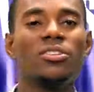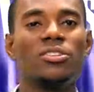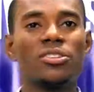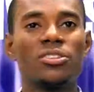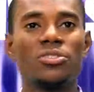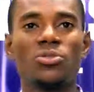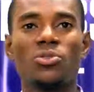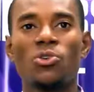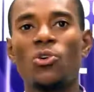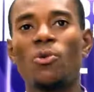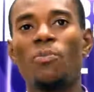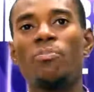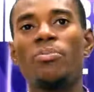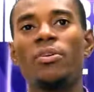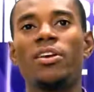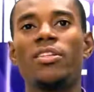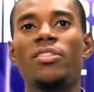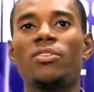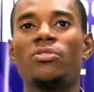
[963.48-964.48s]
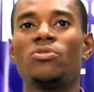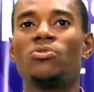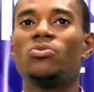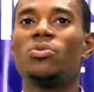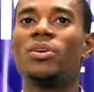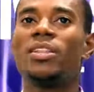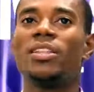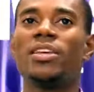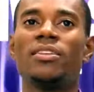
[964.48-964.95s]
just to compare the
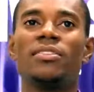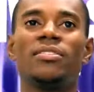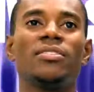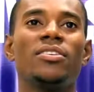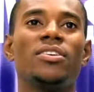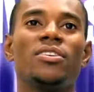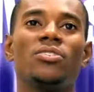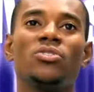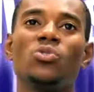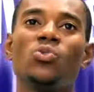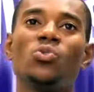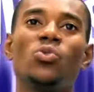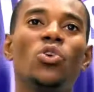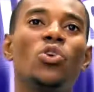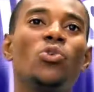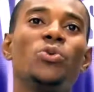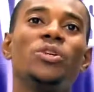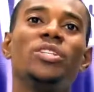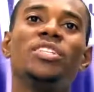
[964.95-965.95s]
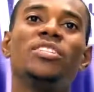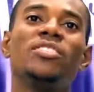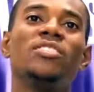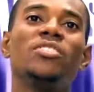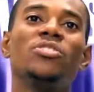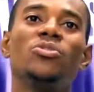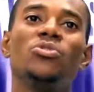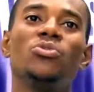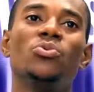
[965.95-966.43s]
two. And then, so all we just
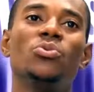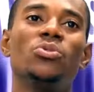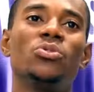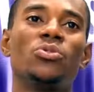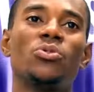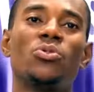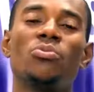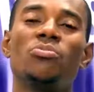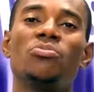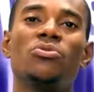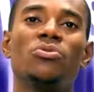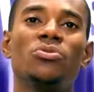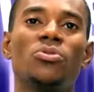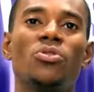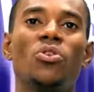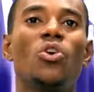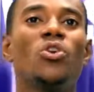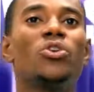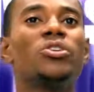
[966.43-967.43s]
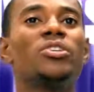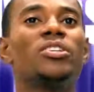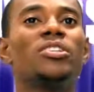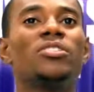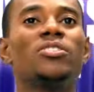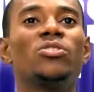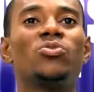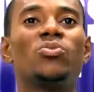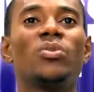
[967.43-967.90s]
need to do is compute. All you just
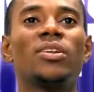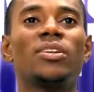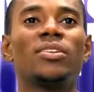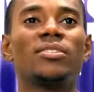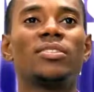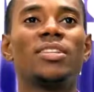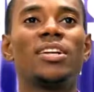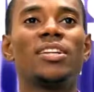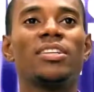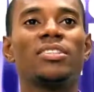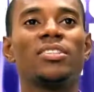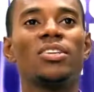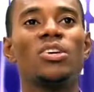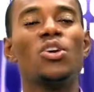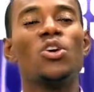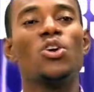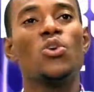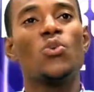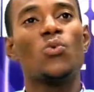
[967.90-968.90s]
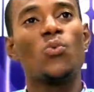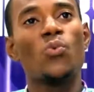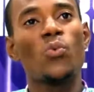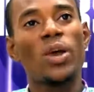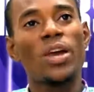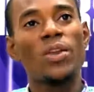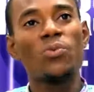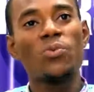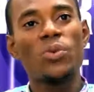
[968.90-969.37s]
need to understand is
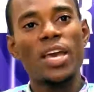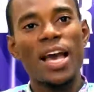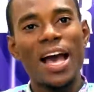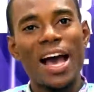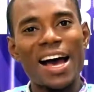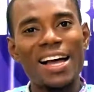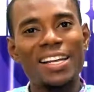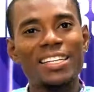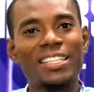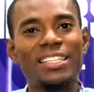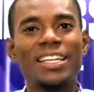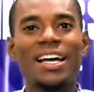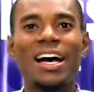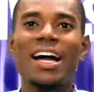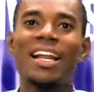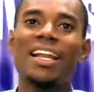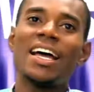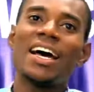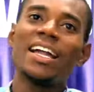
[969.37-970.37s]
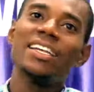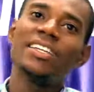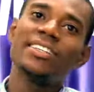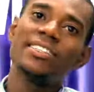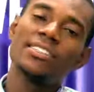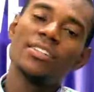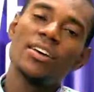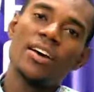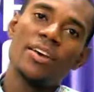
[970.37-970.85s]
when we are adding an
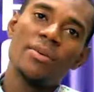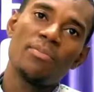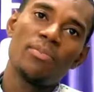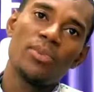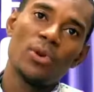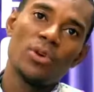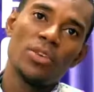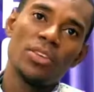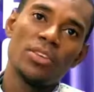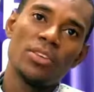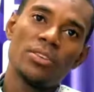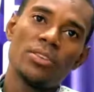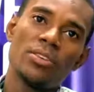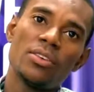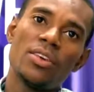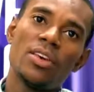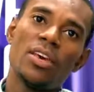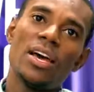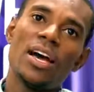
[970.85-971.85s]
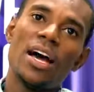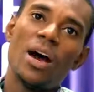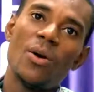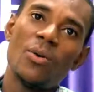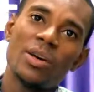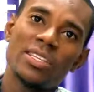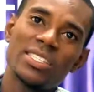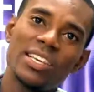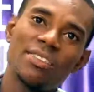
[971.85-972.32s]
additional employee,
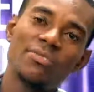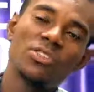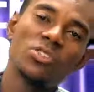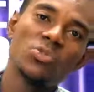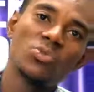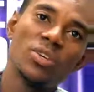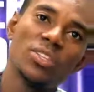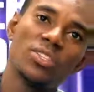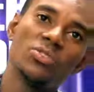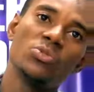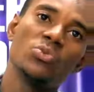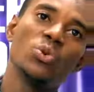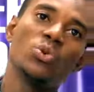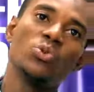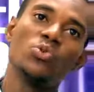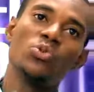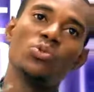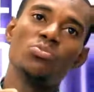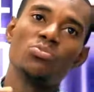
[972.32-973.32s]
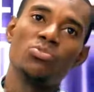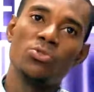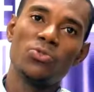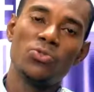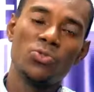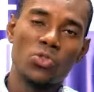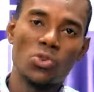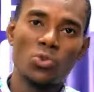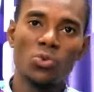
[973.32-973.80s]
our service rate is going to
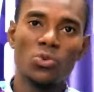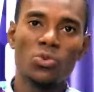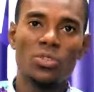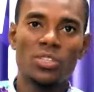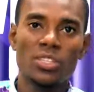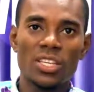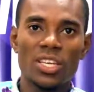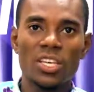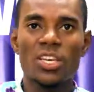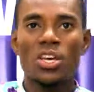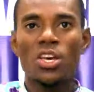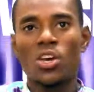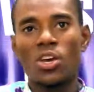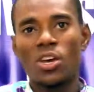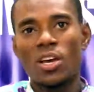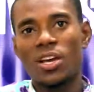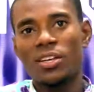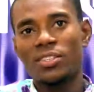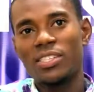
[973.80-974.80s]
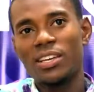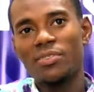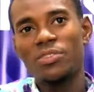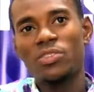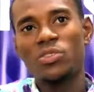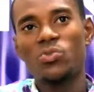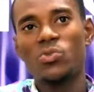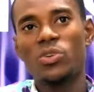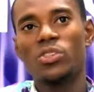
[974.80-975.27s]
improve. So we would say
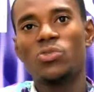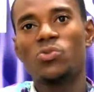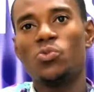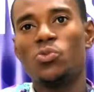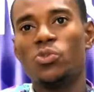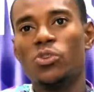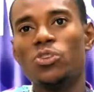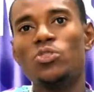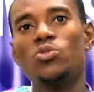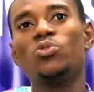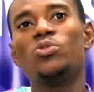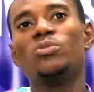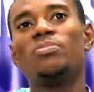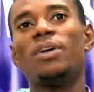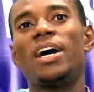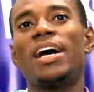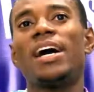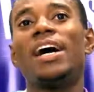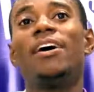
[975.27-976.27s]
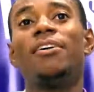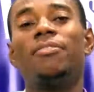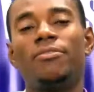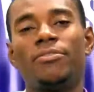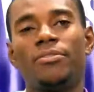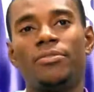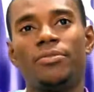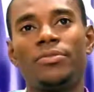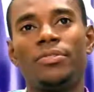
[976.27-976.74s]
service rate will reduce by half.
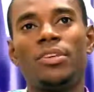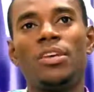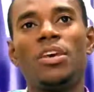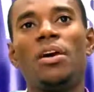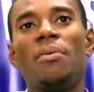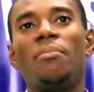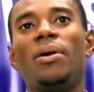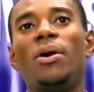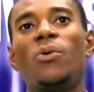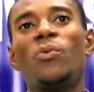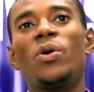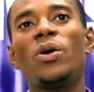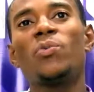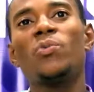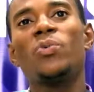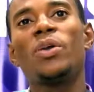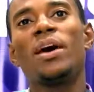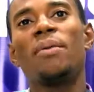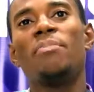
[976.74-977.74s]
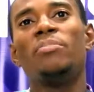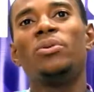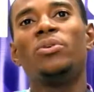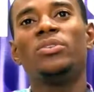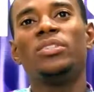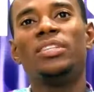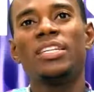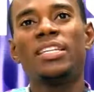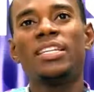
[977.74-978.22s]
But when we are
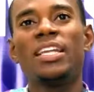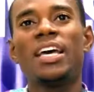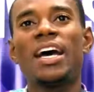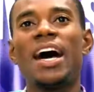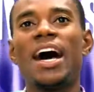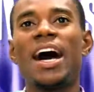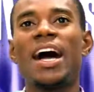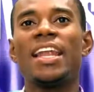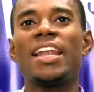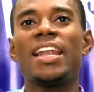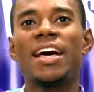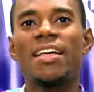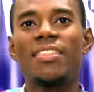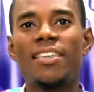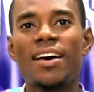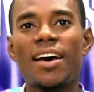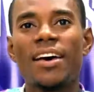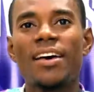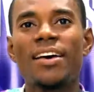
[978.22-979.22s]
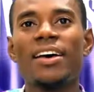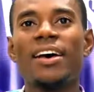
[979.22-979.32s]
building another